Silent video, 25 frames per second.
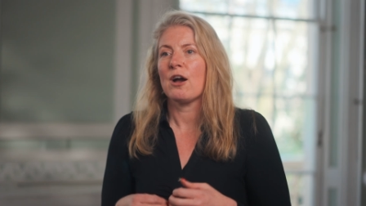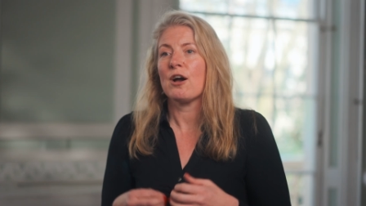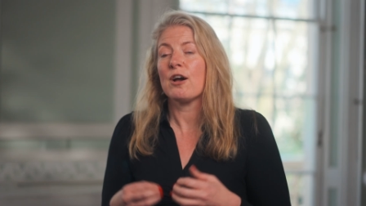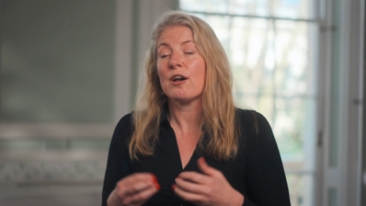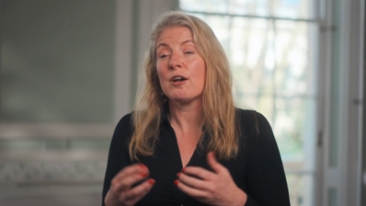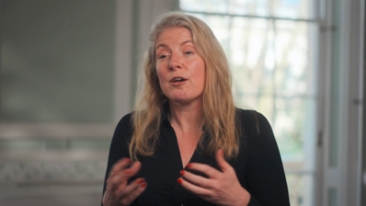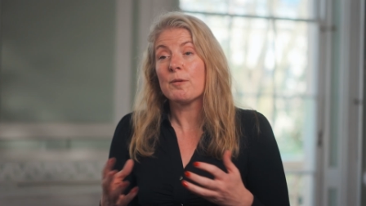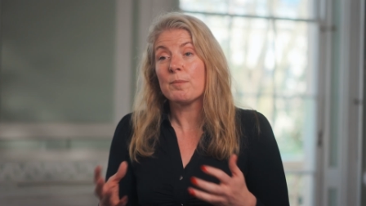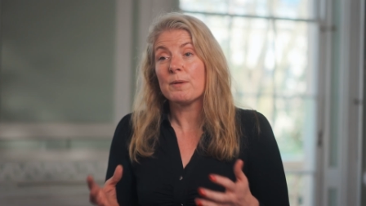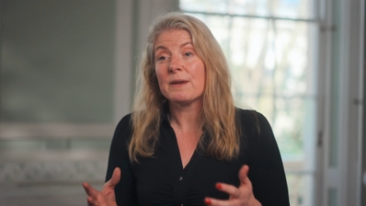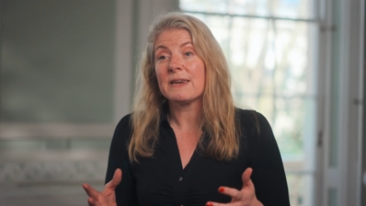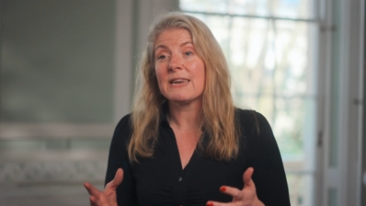
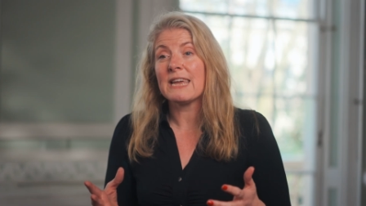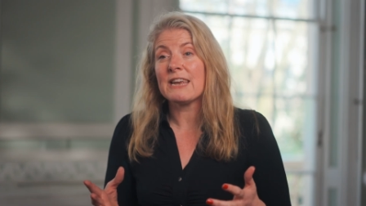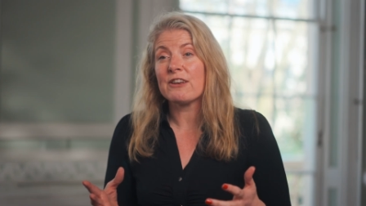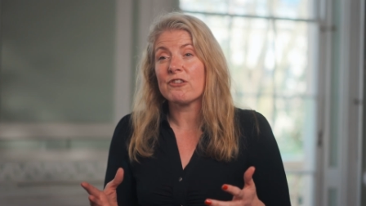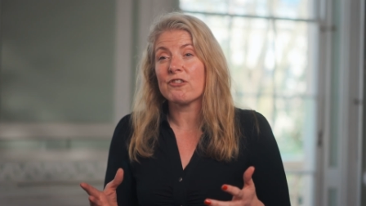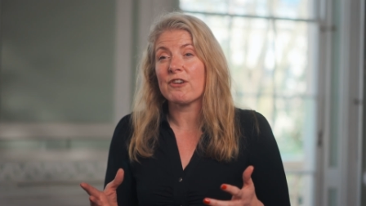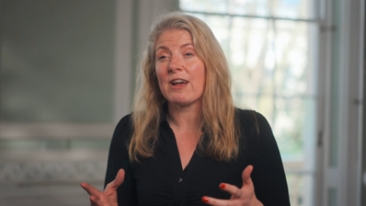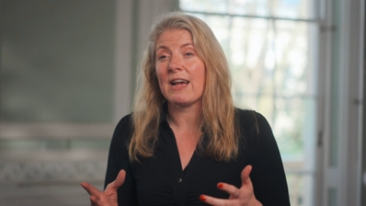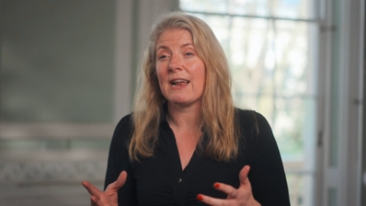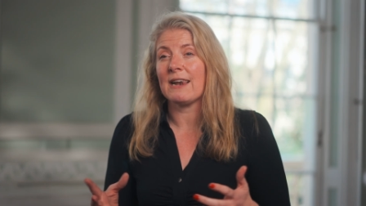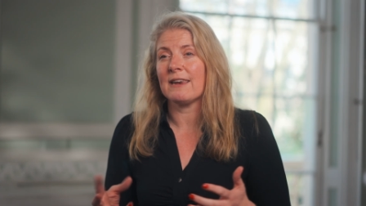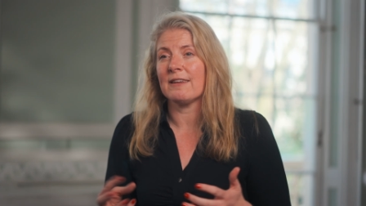Our Urban
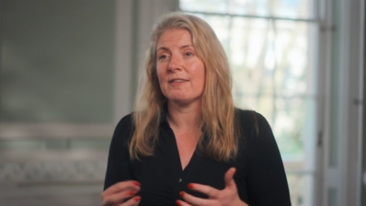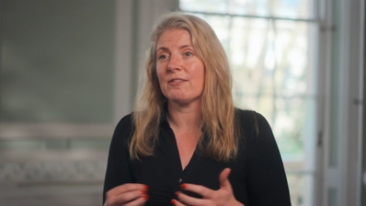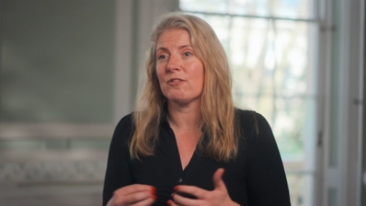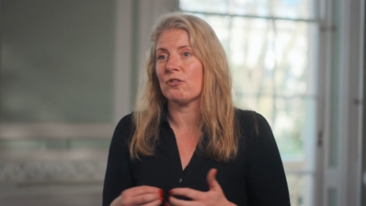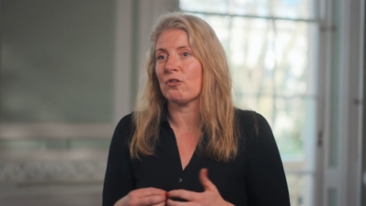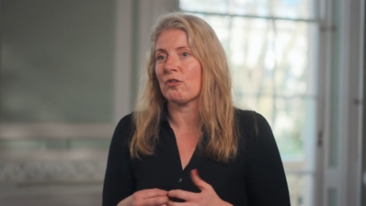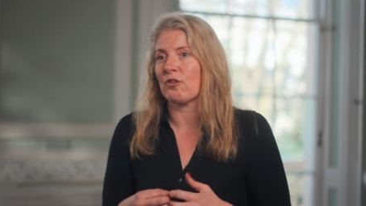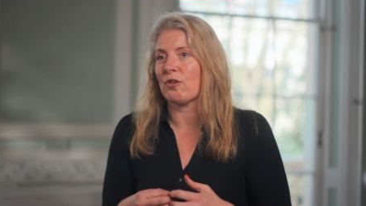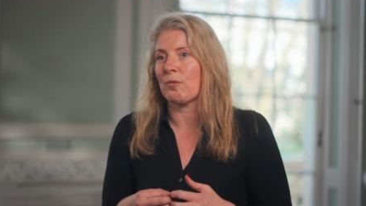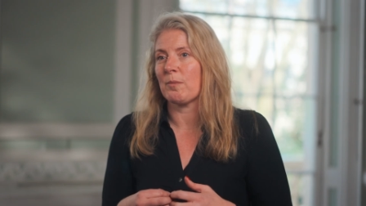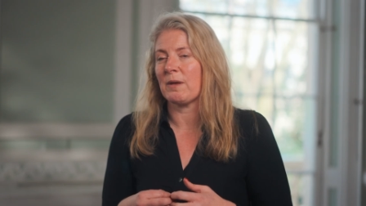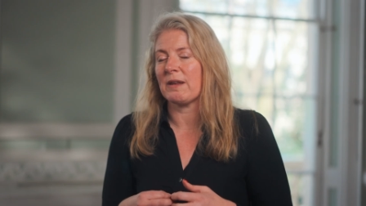Nature Atlas
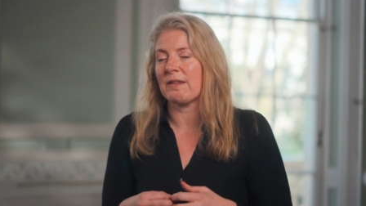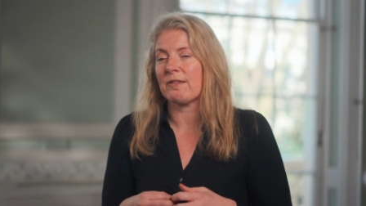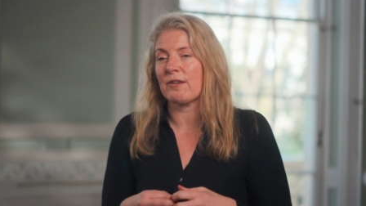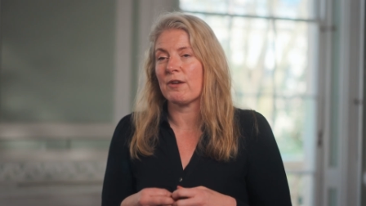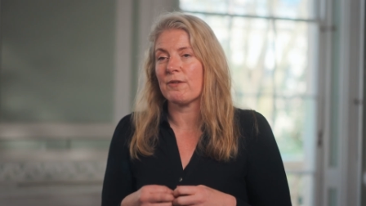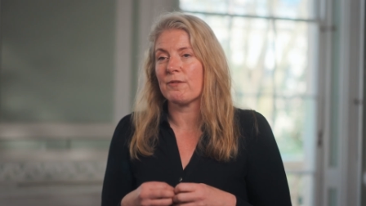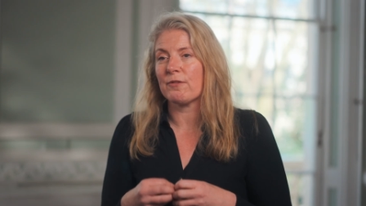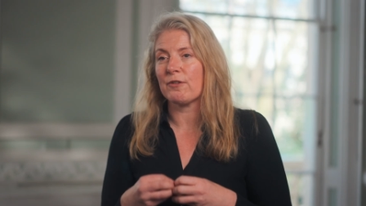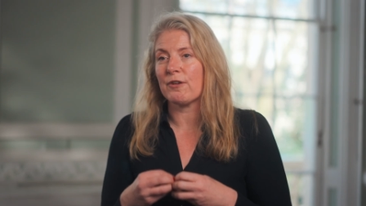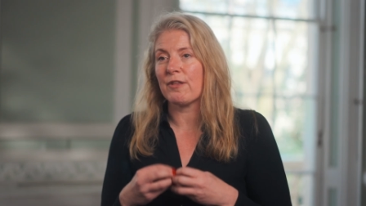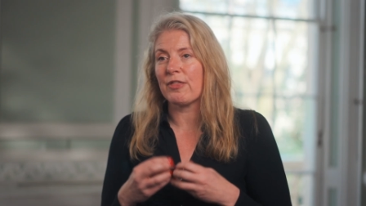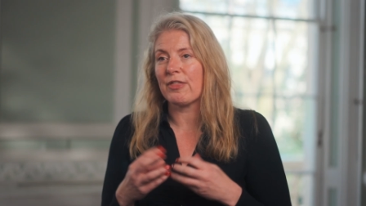documents
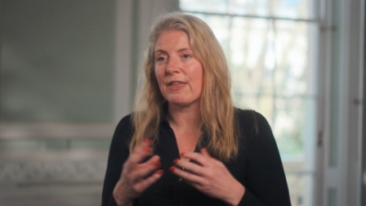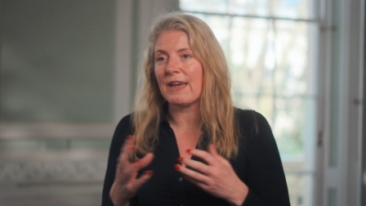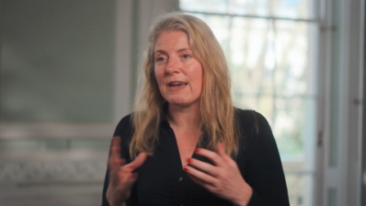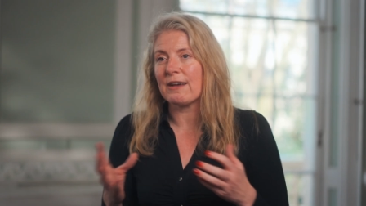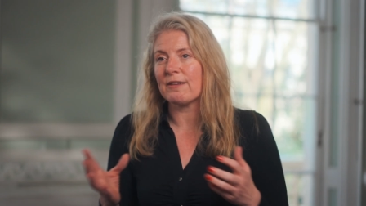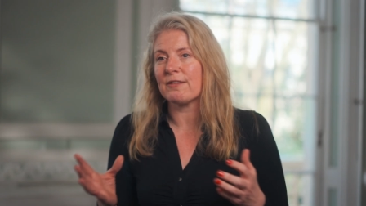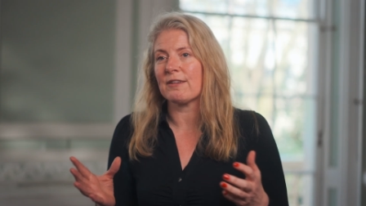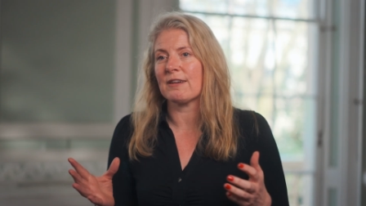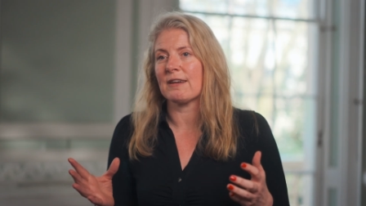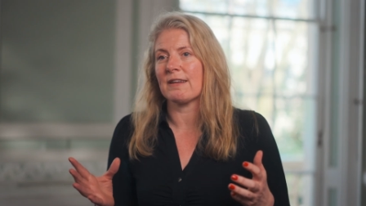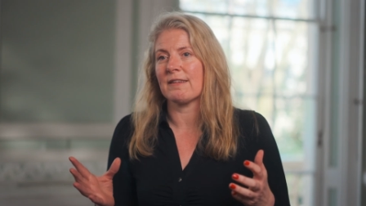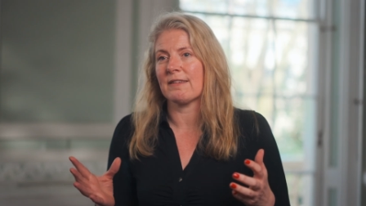over a
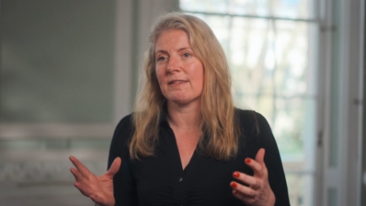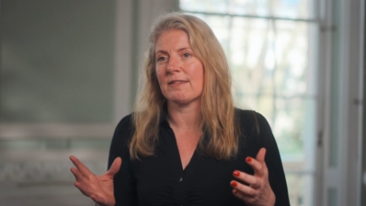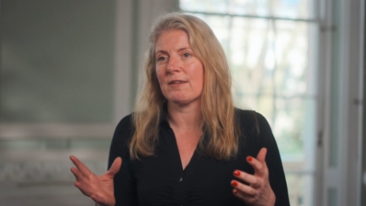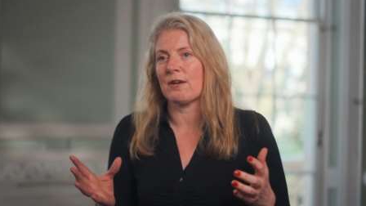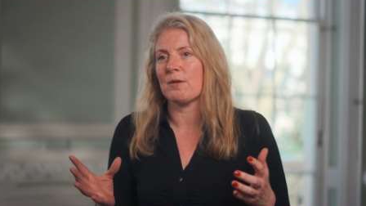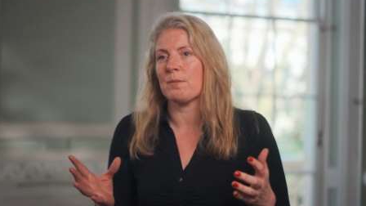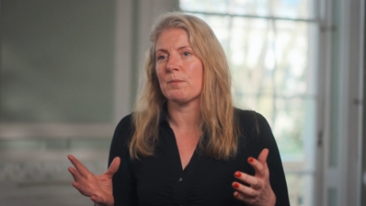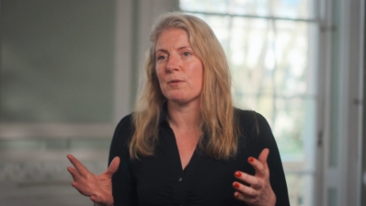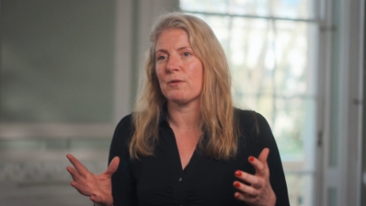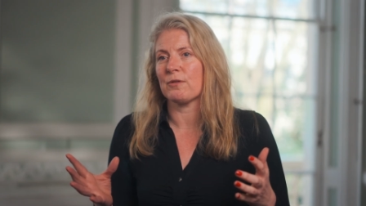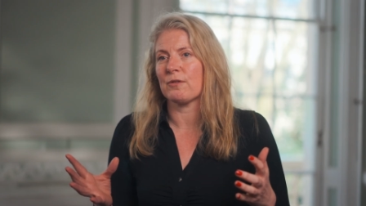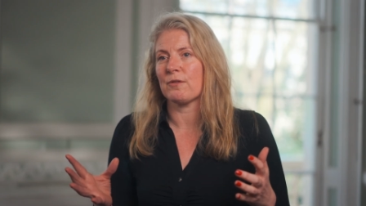thousand
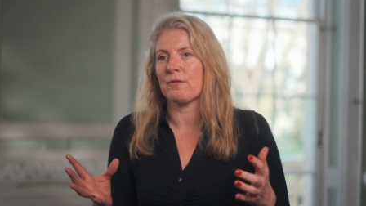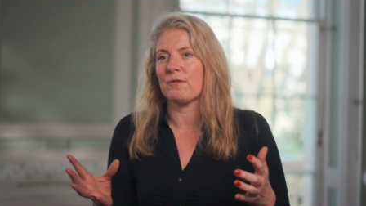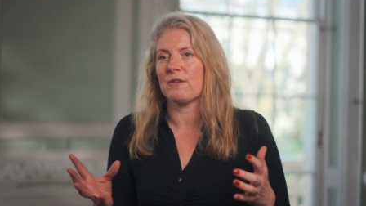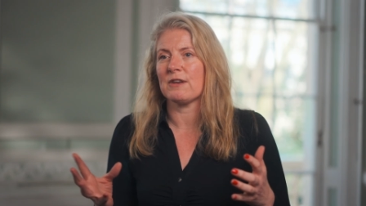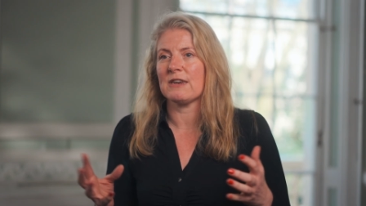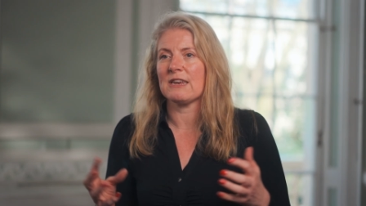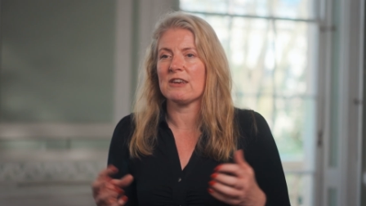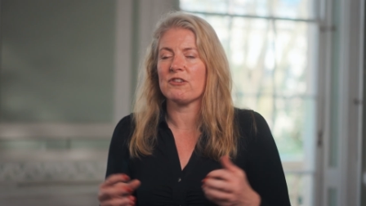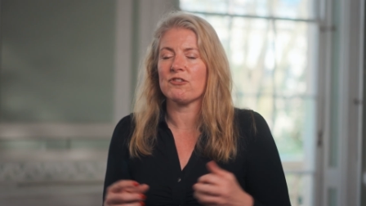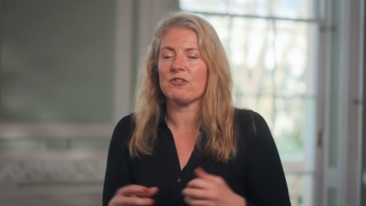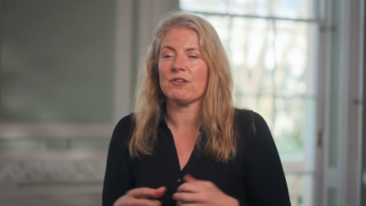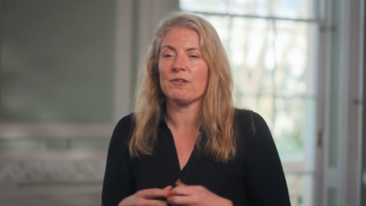examples of
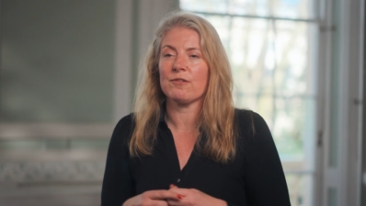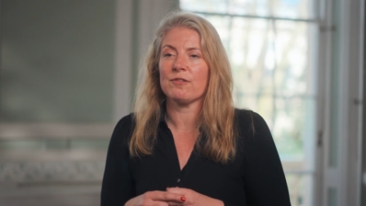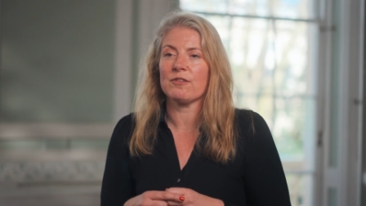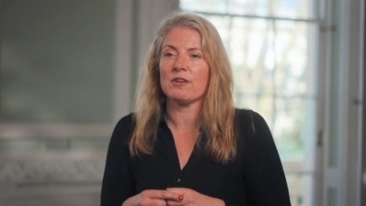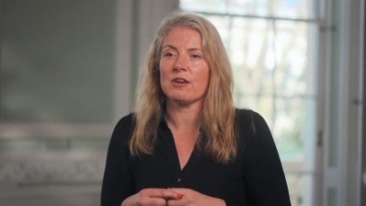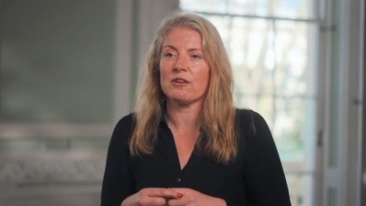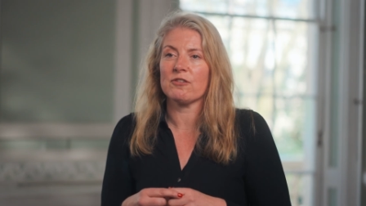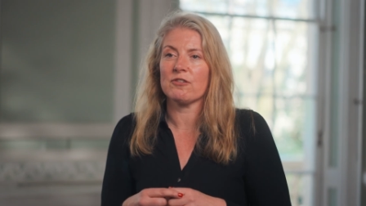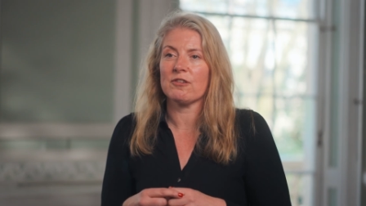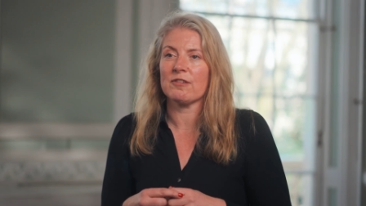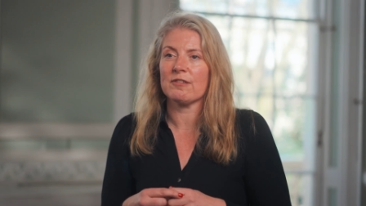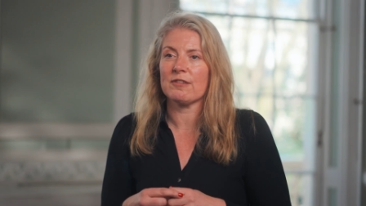initiatives
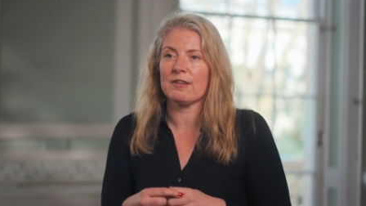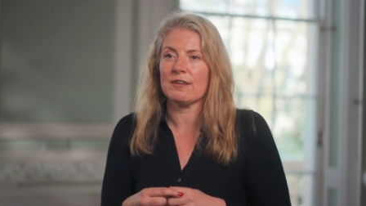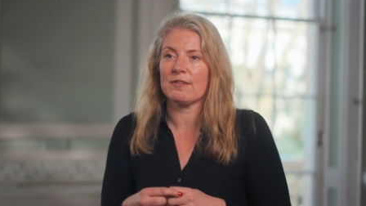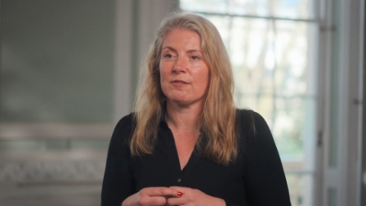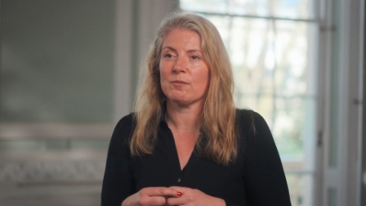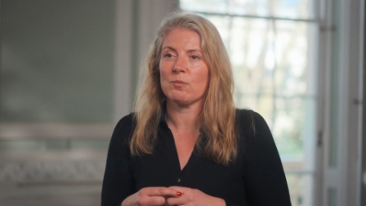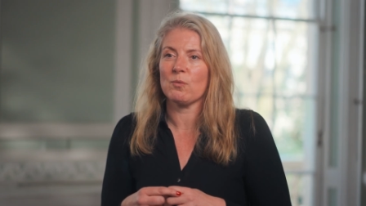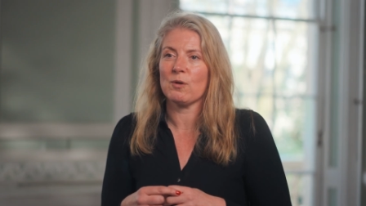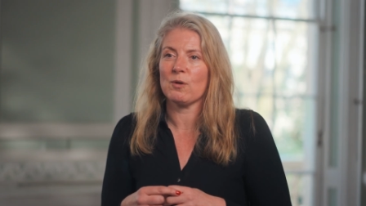such as this